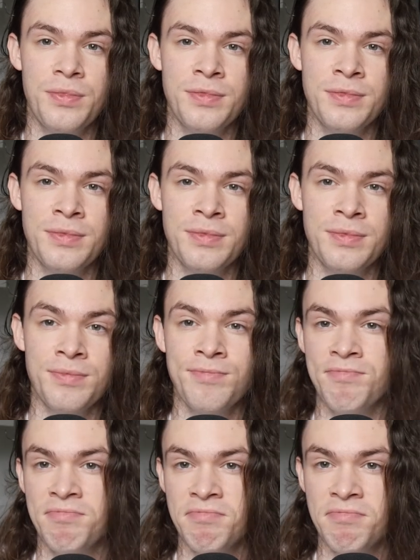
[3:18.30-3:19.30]

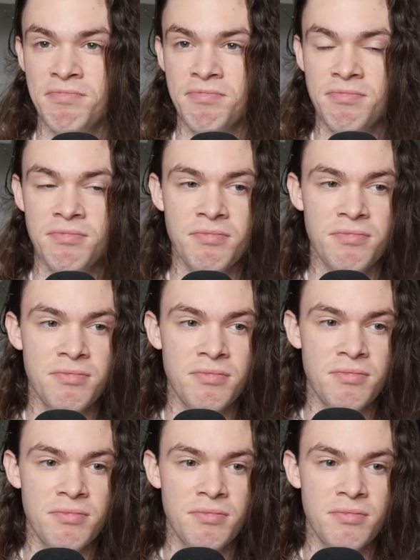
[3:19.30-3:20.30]

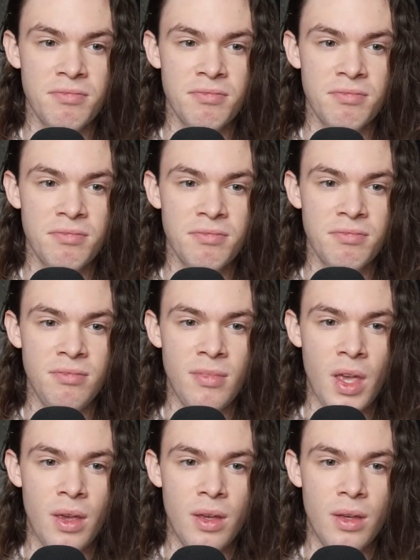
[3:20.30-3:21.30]
Nothing is said.